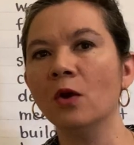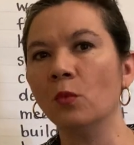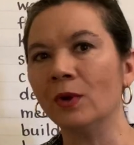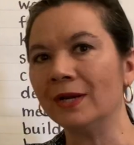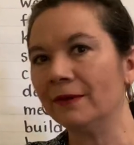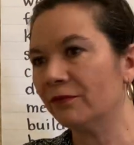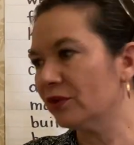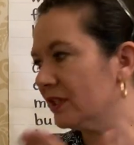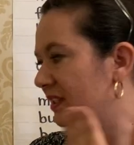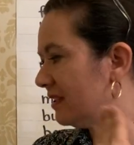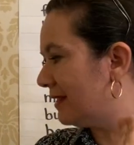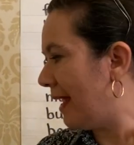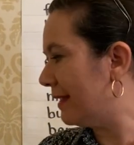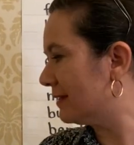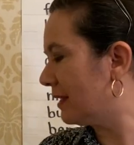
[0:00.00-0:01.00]
Whenever it
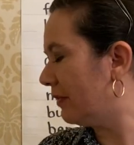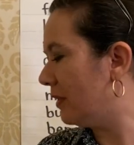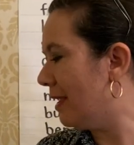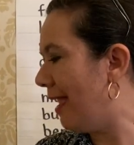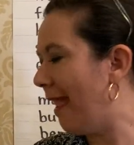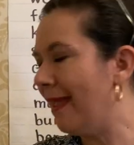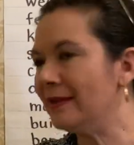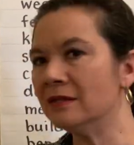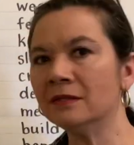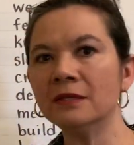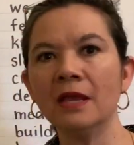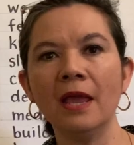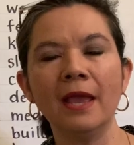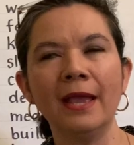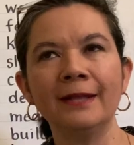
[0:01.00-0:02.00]
stands at the end,
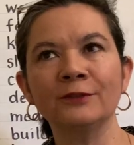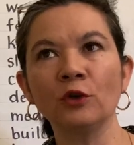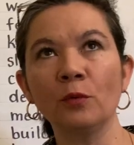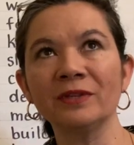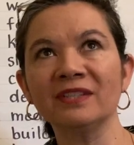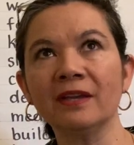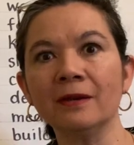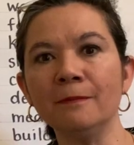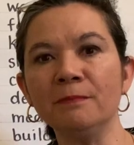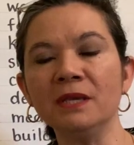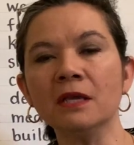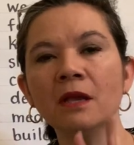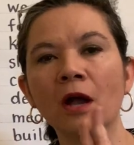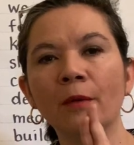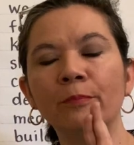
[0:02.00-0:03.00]
it's always going to
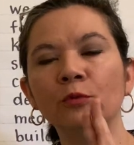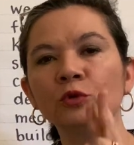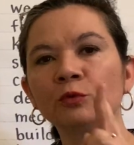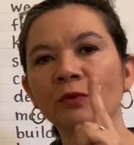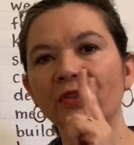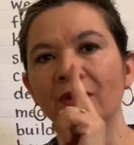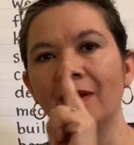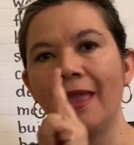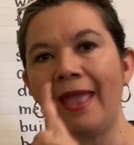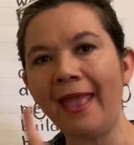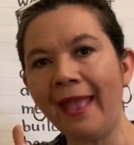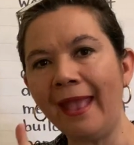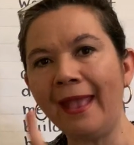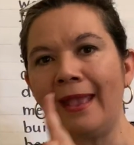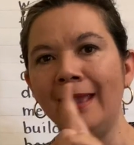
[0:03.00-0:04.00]
be coupled with an
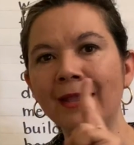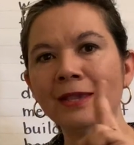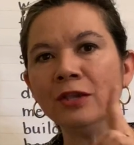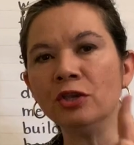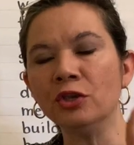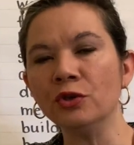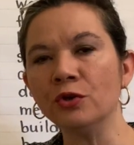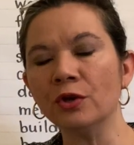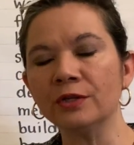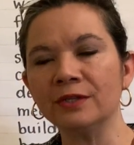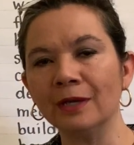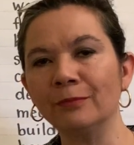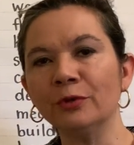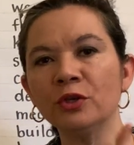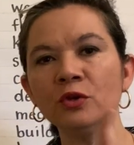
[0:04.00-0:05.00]

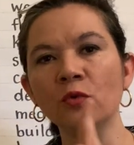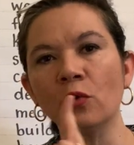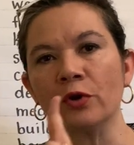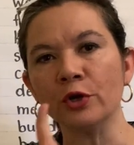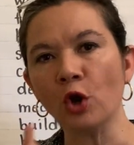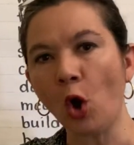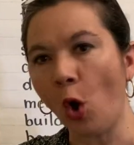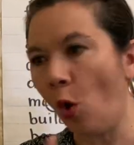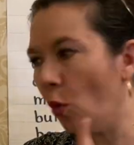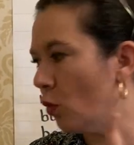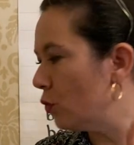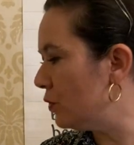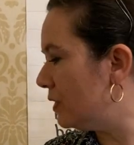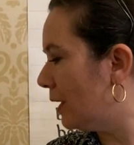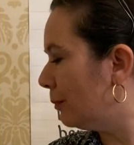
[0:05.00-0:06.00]
AW or an
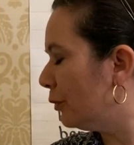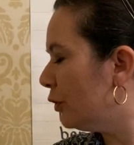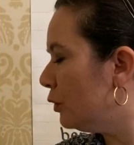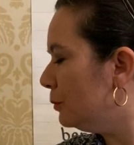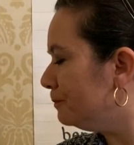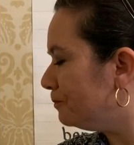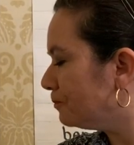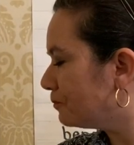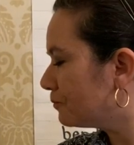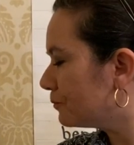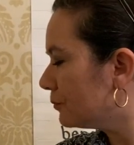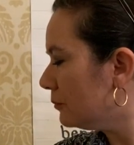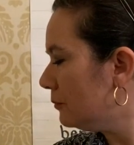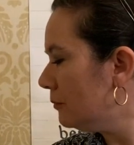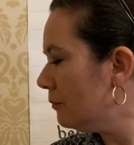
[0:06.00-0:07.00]
OW.
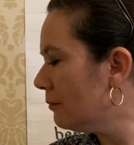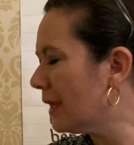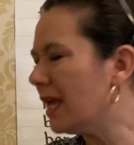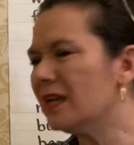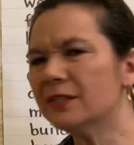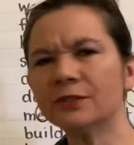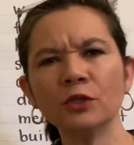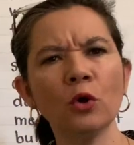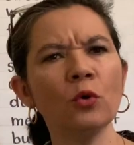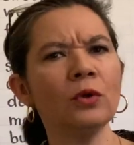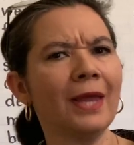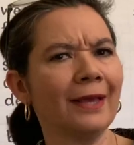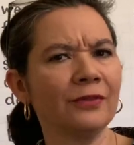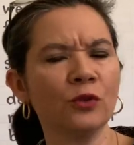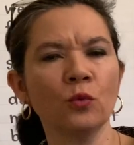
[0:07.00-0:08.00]
So
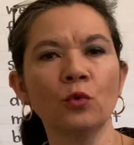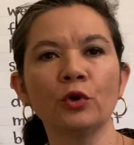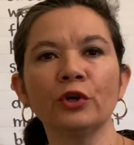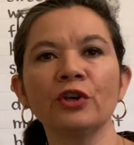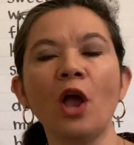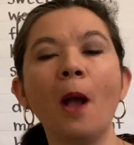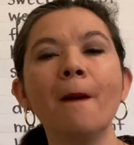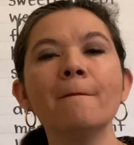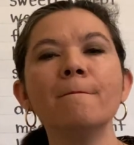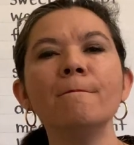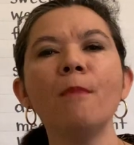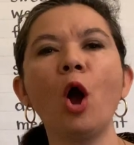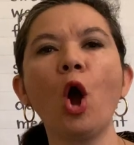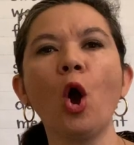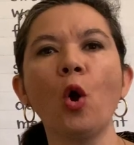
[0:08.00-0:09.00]
like the word
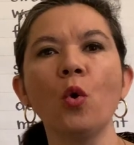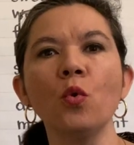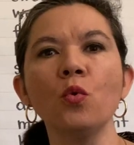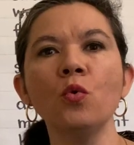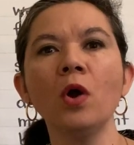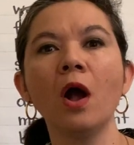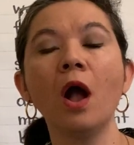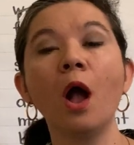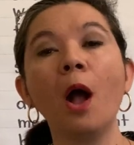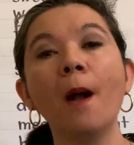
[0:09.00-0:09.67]
mow,